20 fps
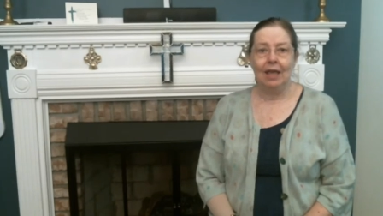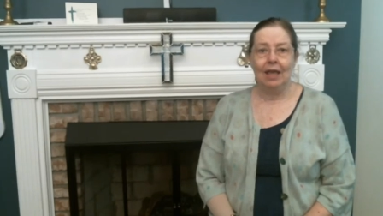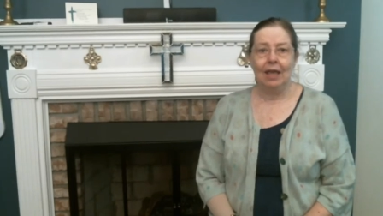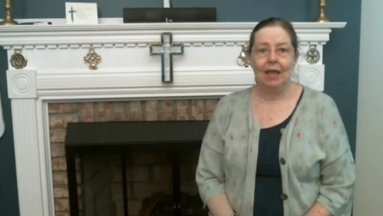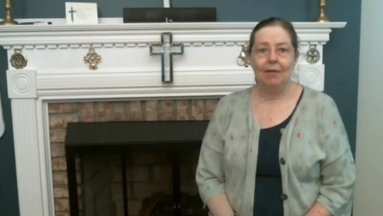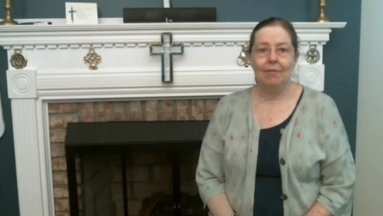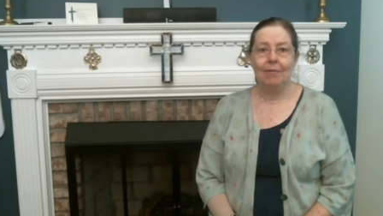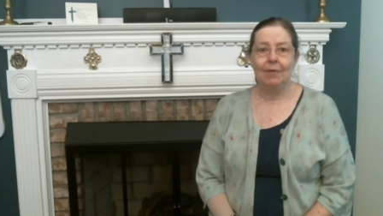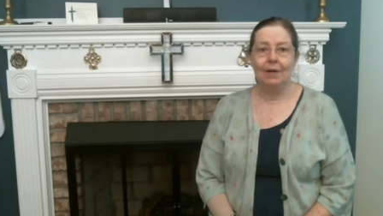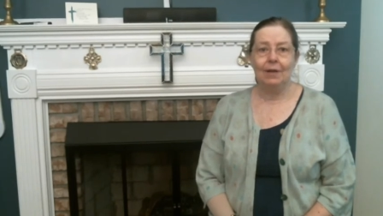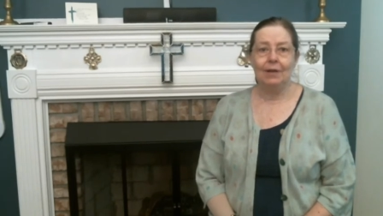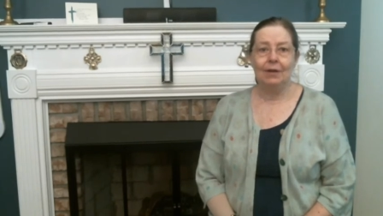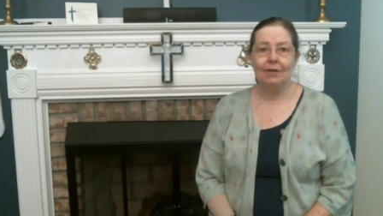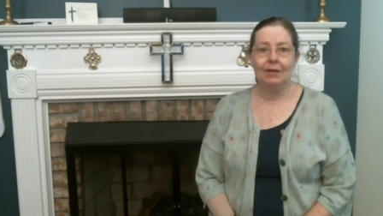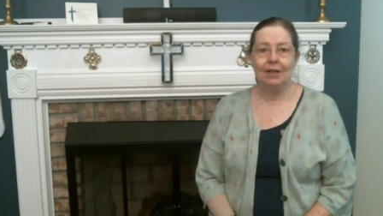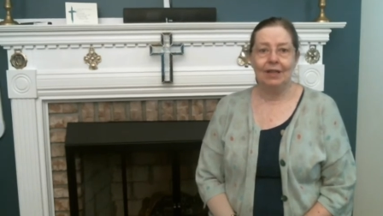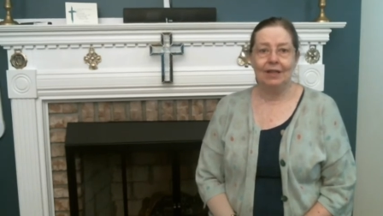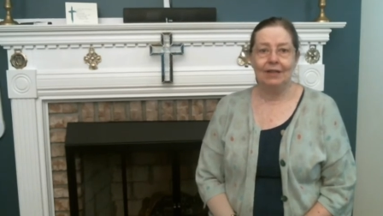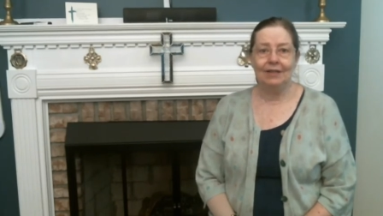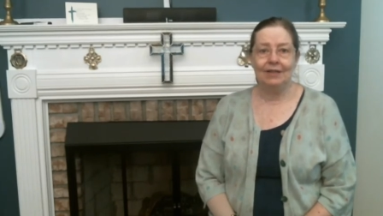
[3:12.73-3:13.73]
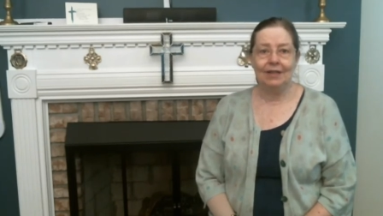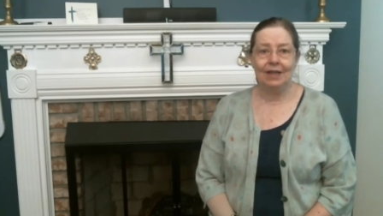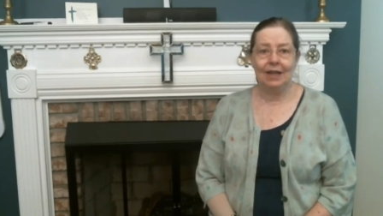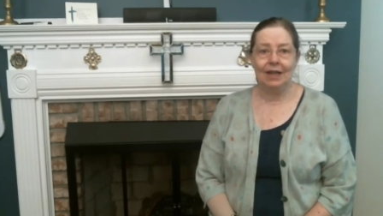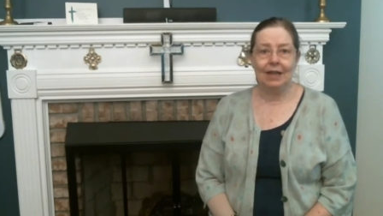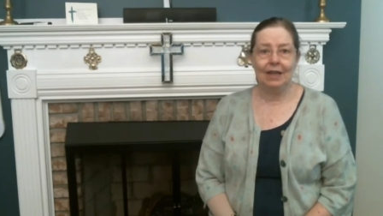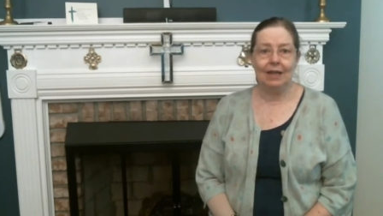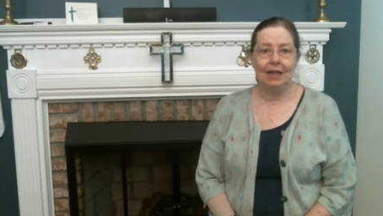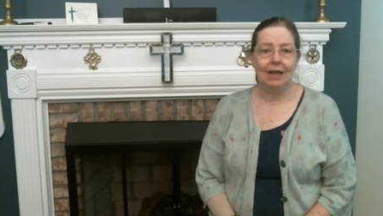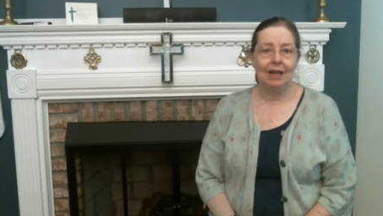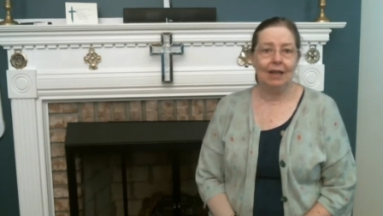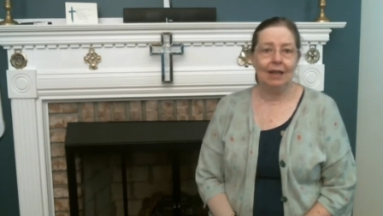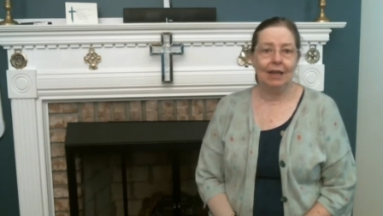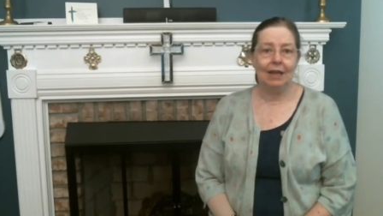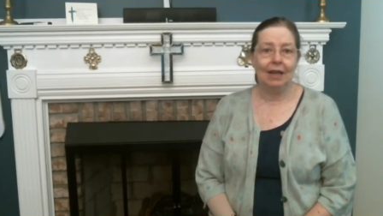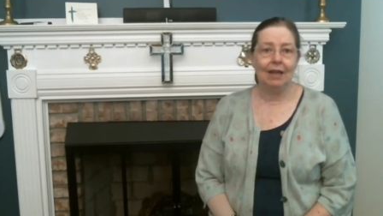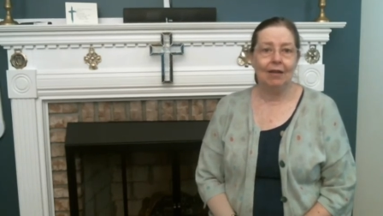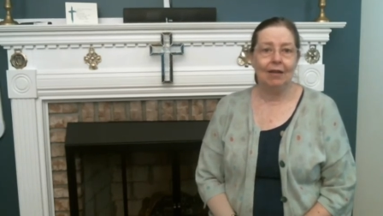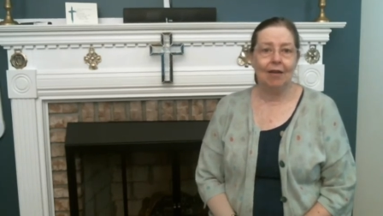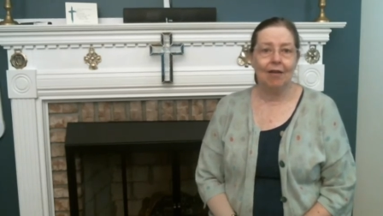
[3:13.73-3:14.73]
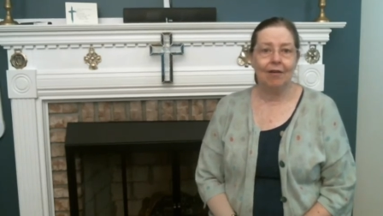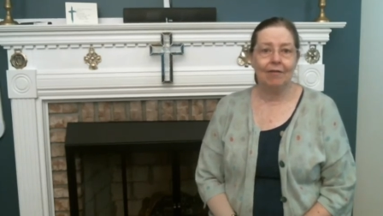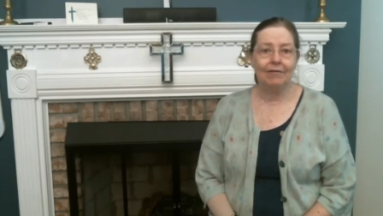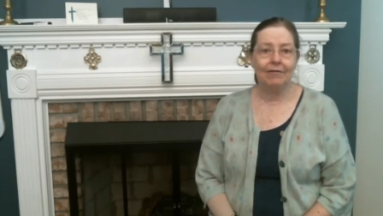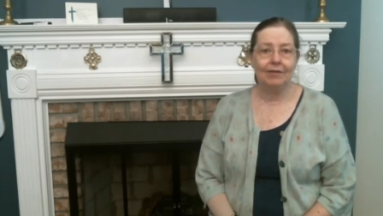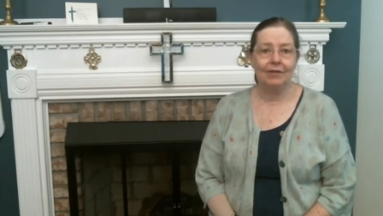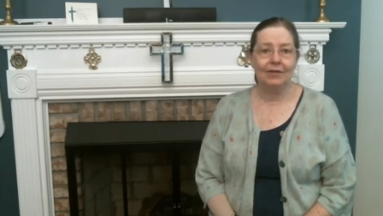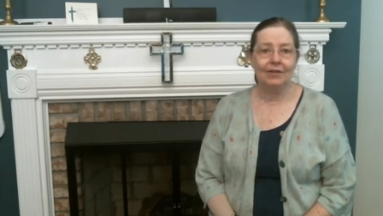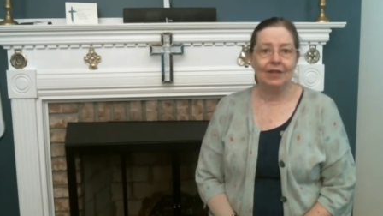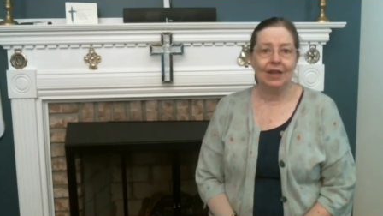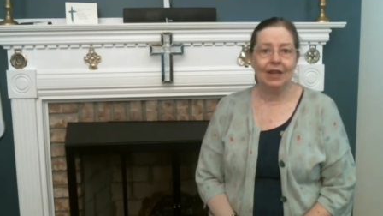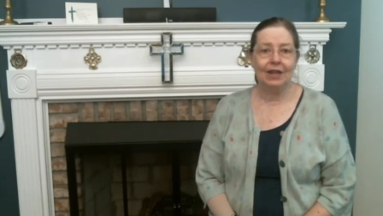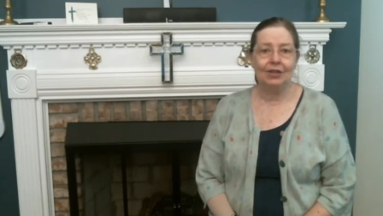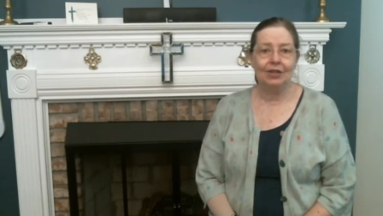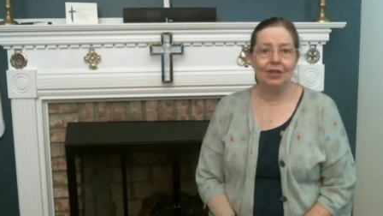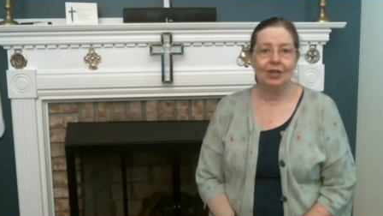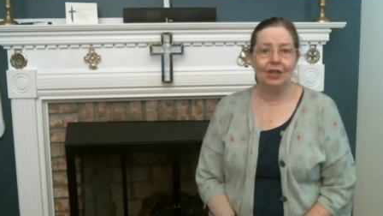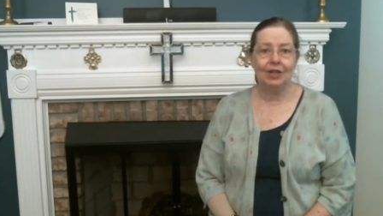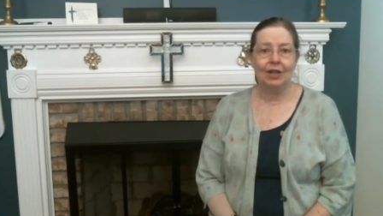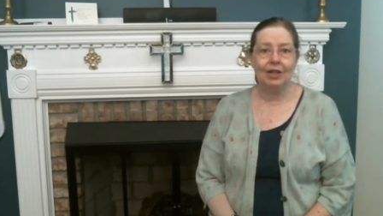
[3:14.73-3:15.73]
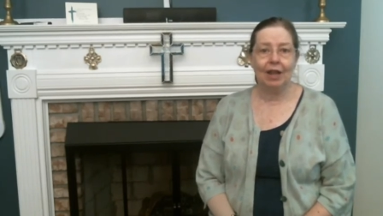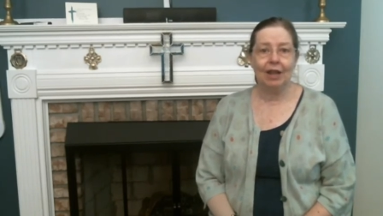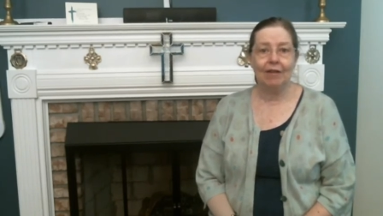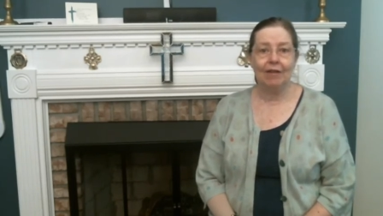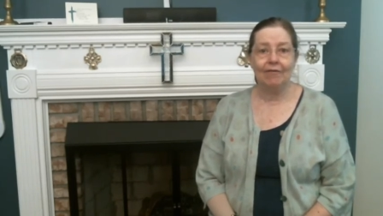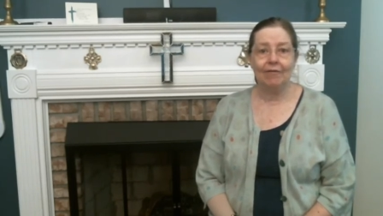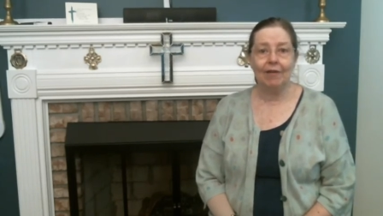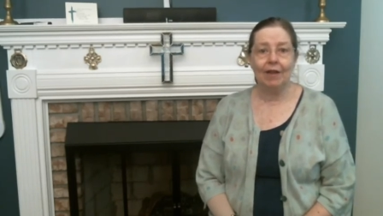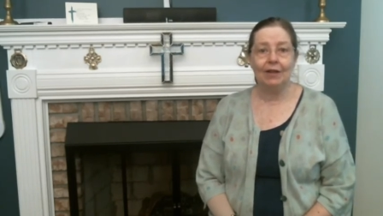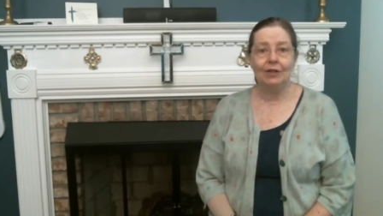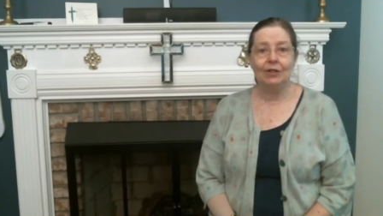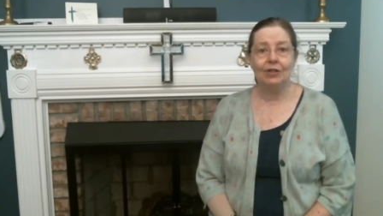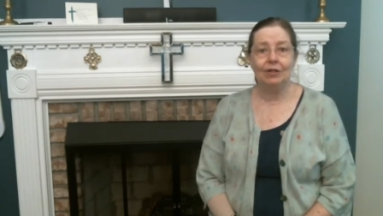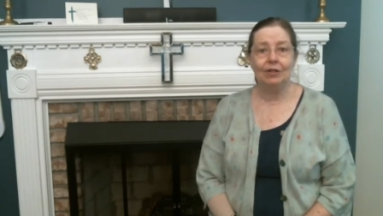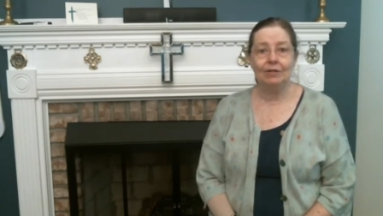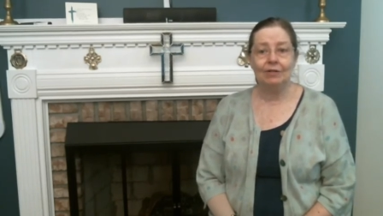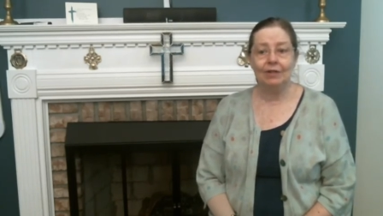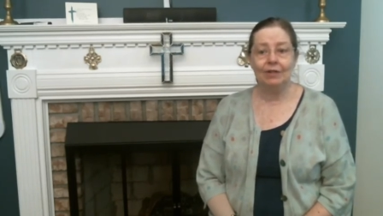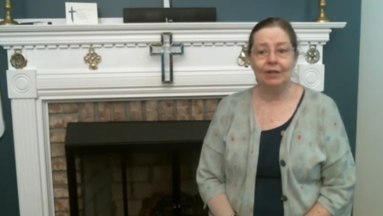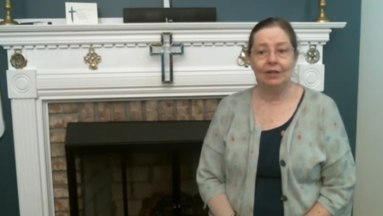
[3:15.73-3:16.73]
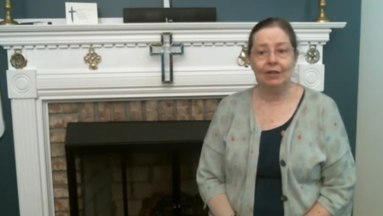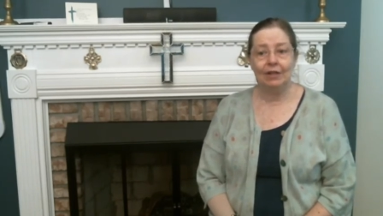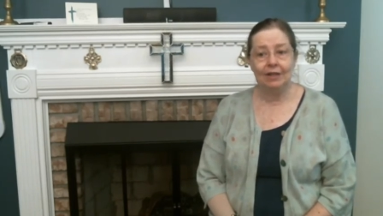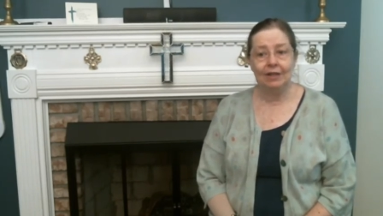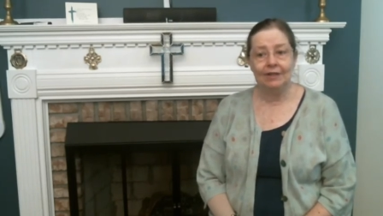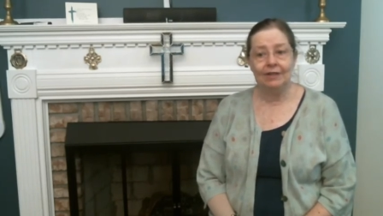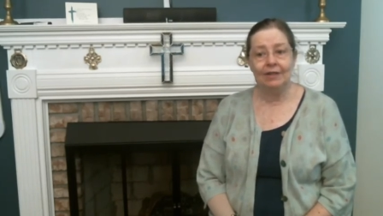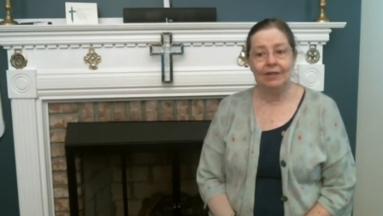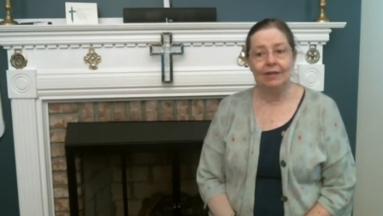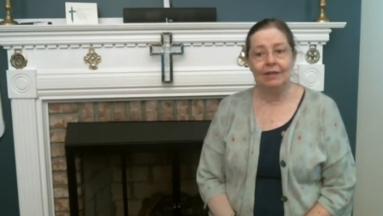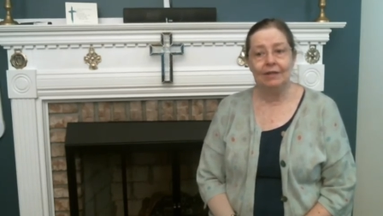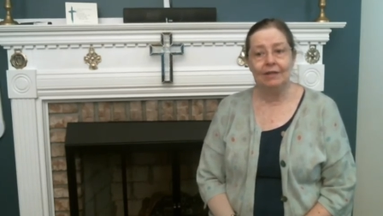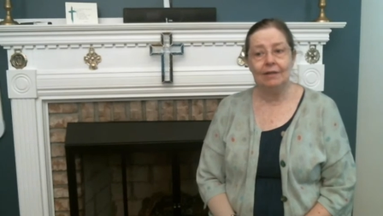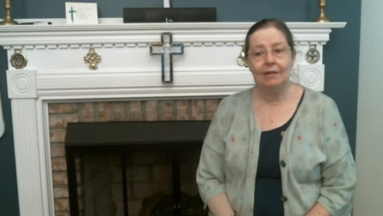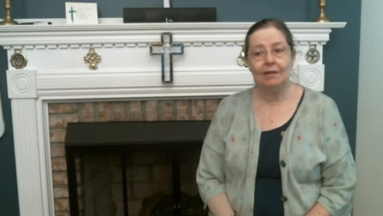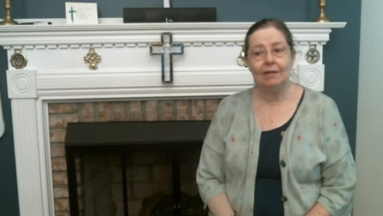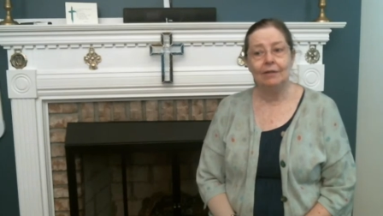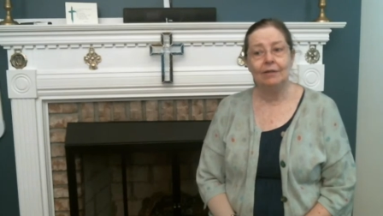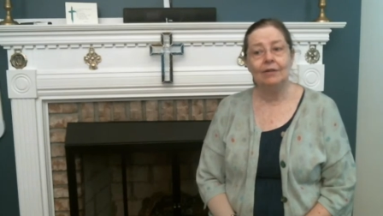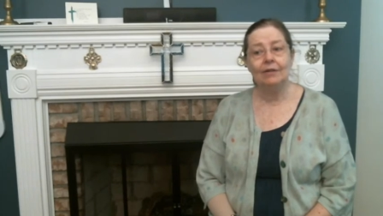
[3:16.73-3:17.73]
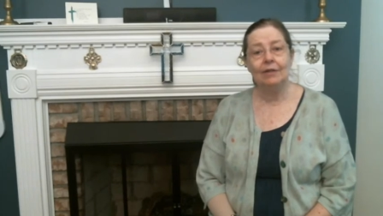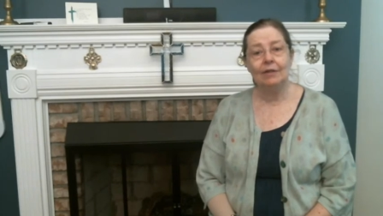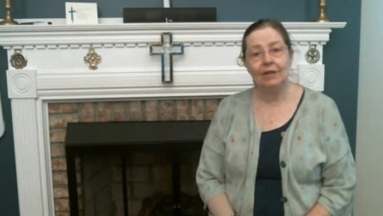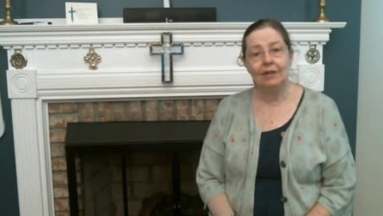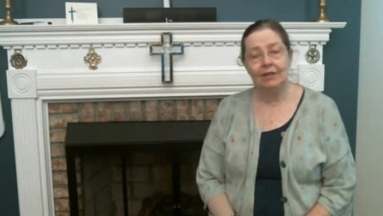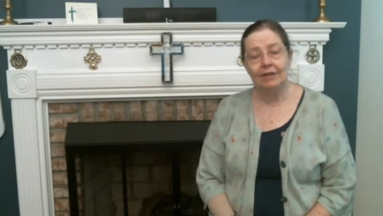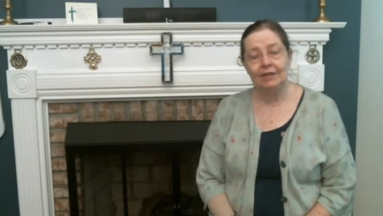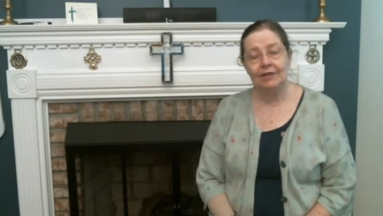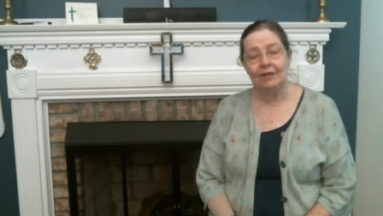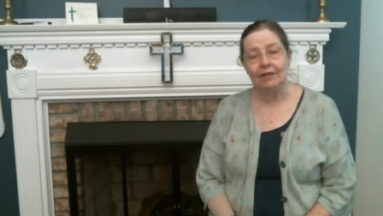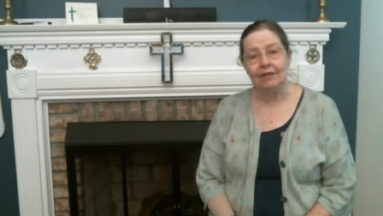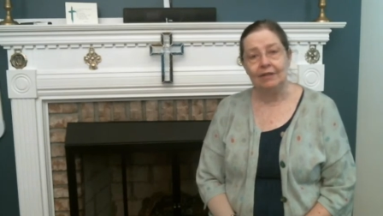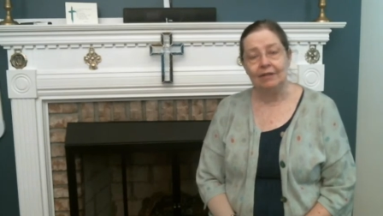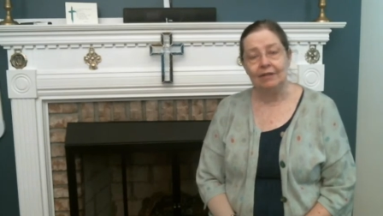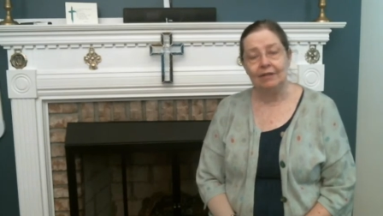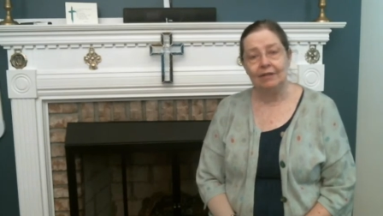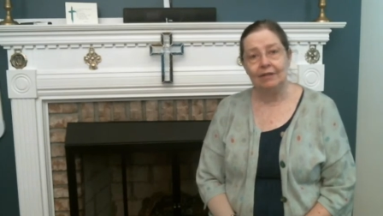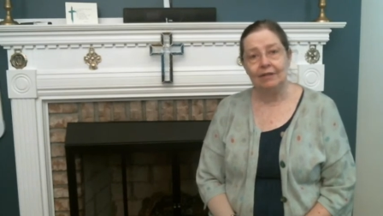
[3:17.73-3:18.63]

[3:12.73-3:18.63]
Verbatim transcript: And when you're listening and in conversation, I invite you to listen, to listen,